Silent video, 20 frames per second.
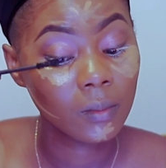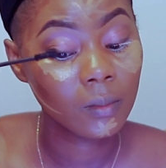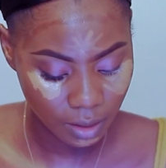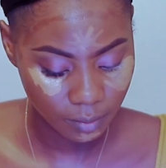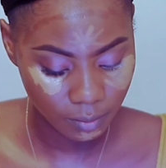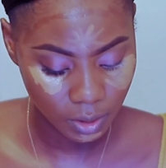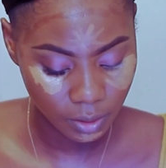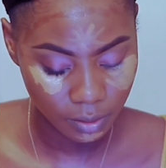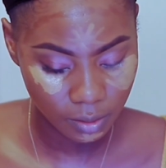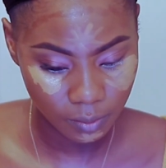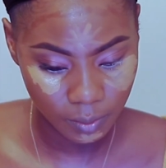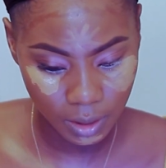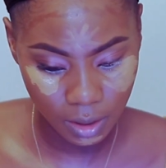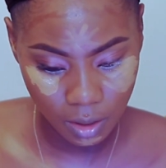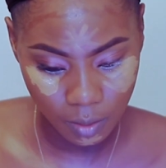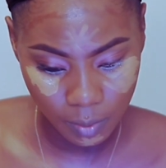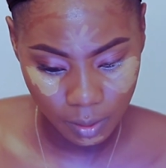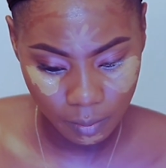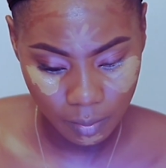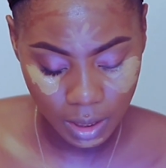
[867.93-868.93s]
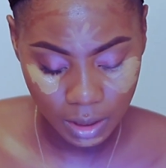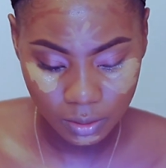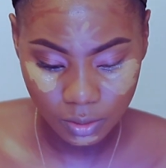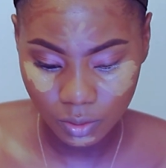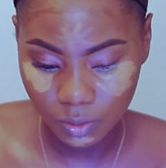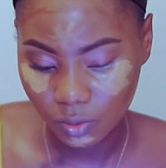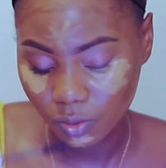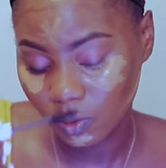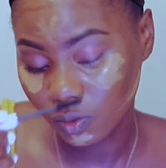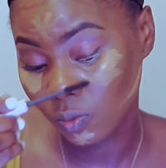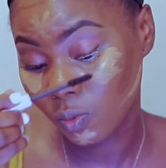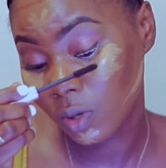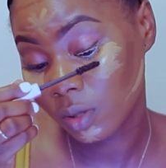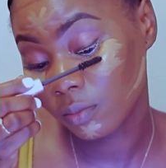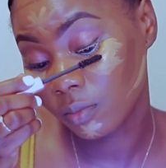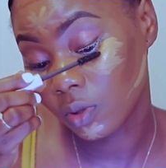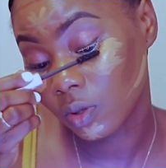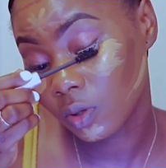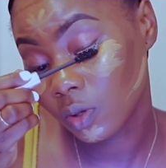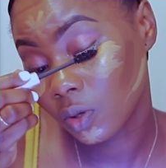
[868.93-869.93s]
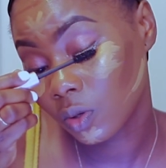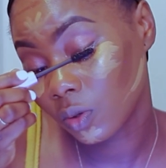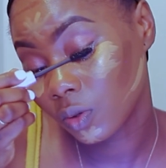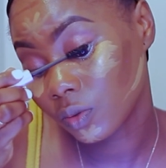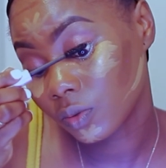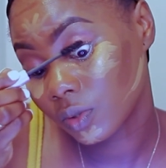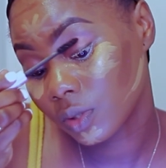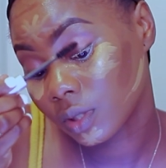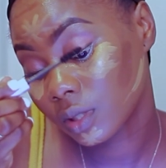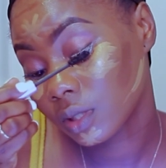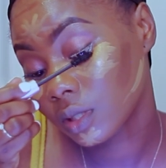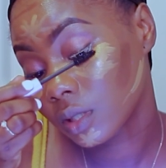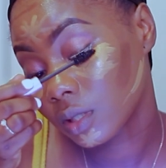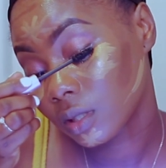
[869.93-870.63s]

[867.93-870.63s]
I'm going to be coming back to do one more coat.